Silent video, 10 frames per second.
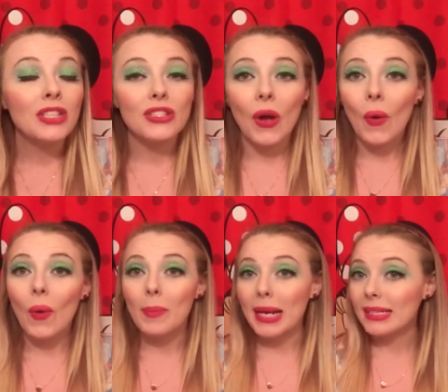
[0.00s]

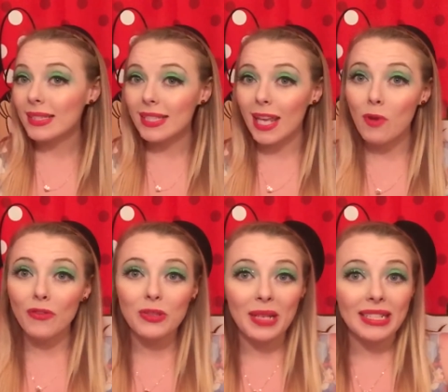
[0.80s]
so my assistant came
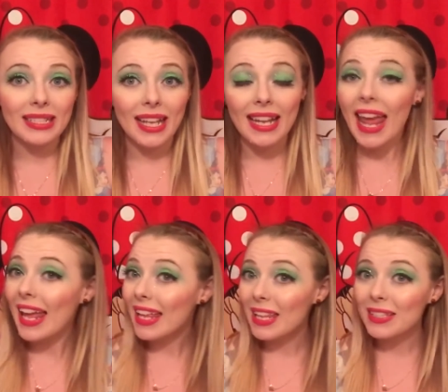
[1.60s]
over to me and said
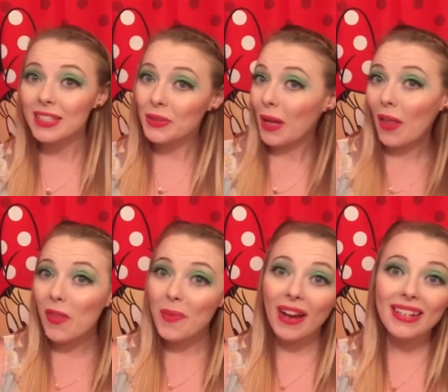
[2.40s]
hey Cinderella
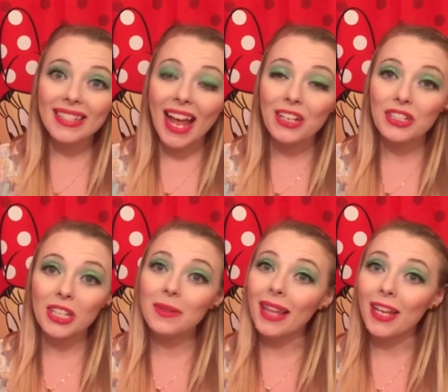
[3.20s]
the parents
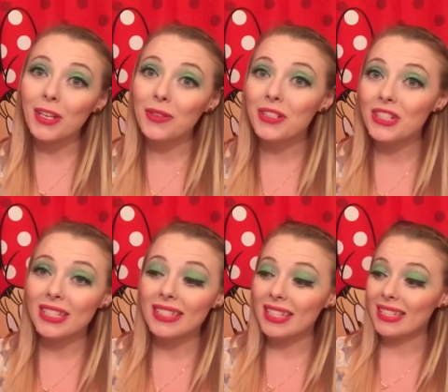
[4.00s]
actually would like you to
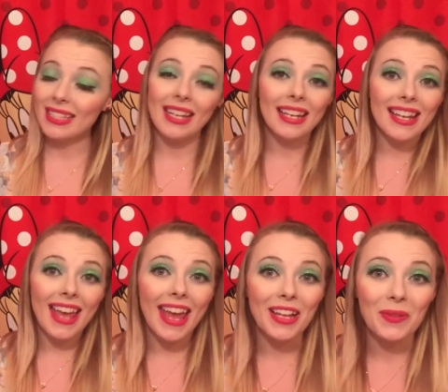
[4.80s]
just sit and eat
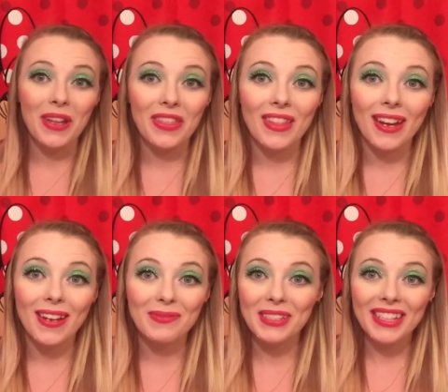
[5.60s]
cake with
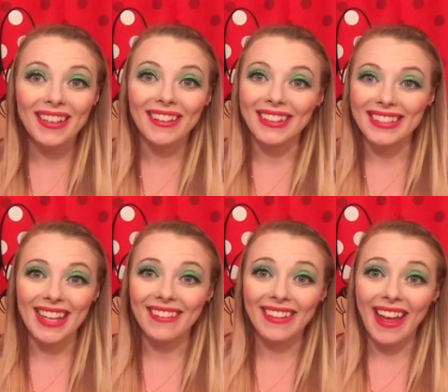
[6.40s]
their birthday girl is
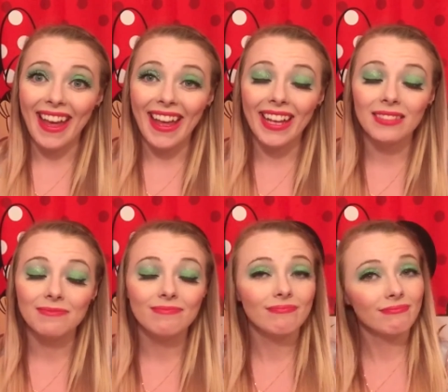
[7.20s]
that okay?
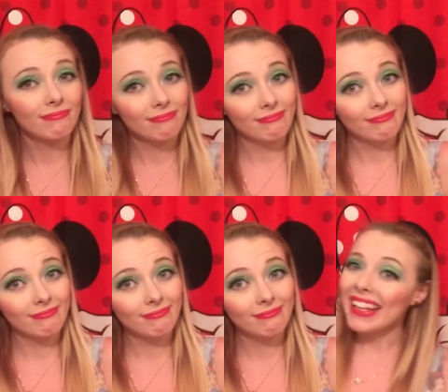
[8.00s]

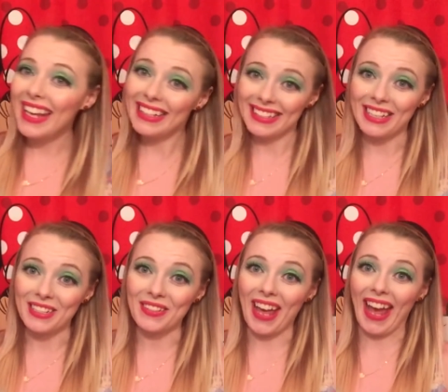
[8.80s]
Yes, that's
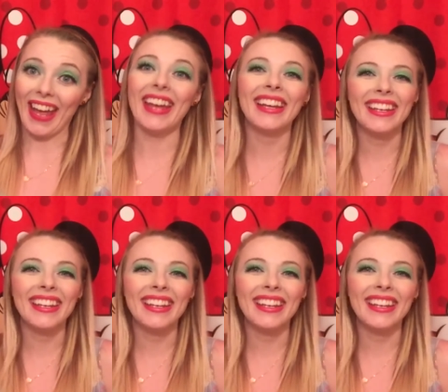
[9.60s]
okay.